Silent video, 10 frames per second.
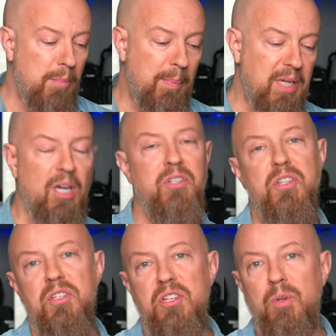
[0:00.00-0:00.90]
But because
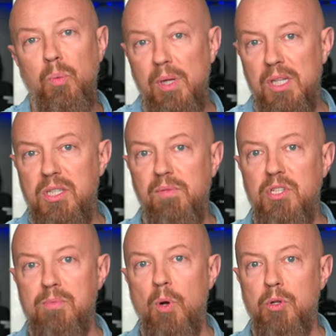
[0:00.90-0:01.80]
this is a relatively
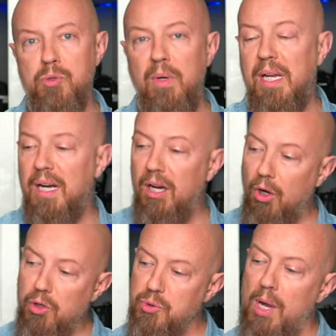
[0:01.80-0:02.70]
small screen, I
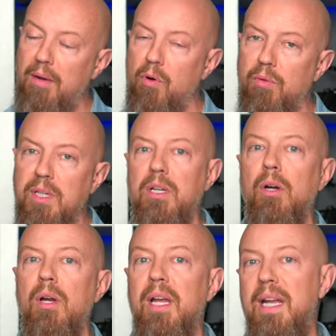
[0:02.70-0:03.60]
also have over
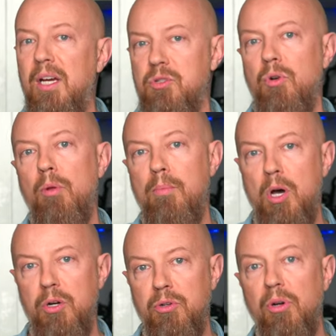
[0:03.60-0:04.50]
here an external
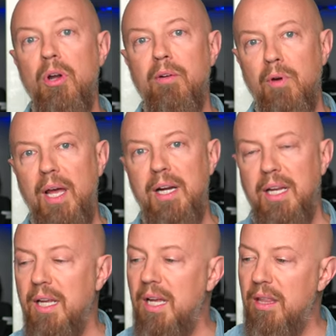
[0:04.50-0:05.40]
monitor for
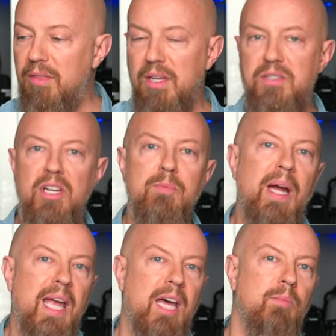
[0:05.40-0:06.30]
editing. This is
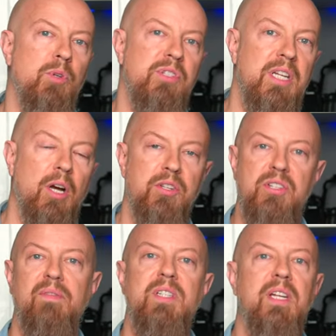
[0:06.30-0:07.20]
my Atomos Neon
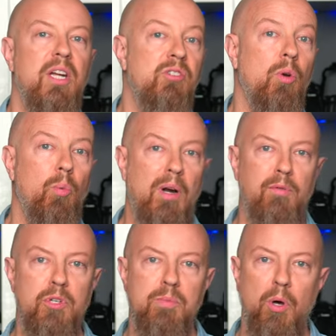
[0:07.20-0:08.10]
17-inch
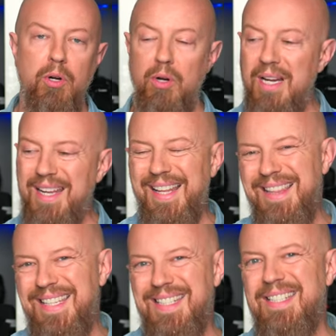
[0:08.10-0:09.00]
reference monitor,
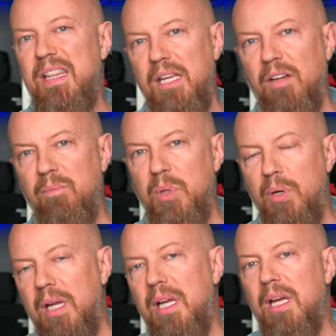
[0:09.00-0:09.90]
and this is a thing of
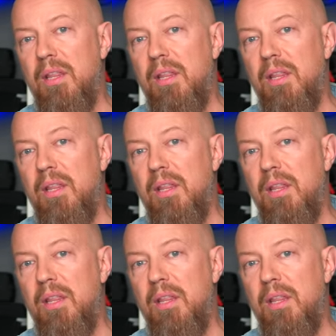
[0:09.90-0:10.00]
beauty.